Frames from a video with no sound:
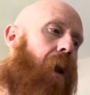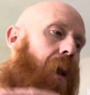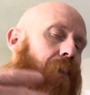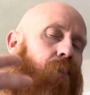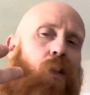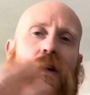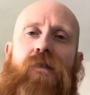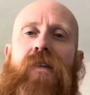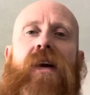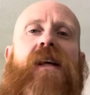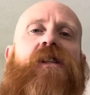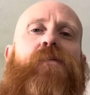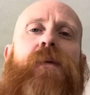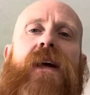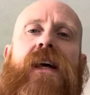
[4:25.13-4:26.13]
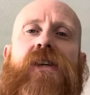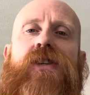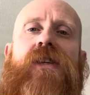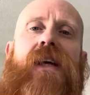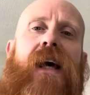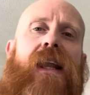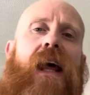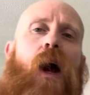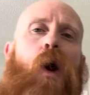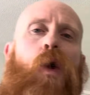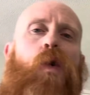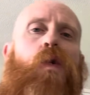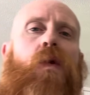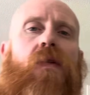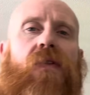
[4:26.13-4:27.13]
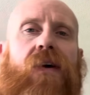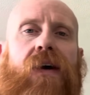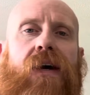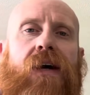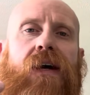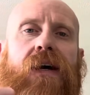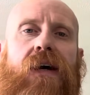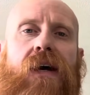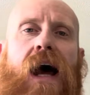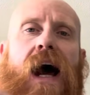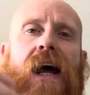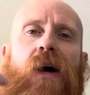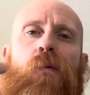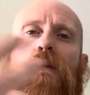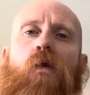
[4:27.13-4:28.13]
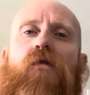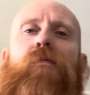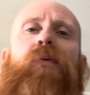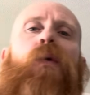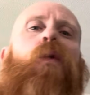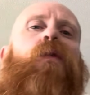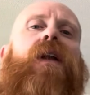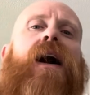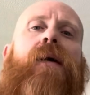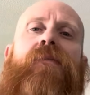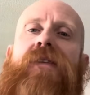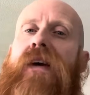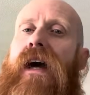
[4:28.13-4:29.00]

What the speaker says: look for inspiration in how the Iron Wolf programmed.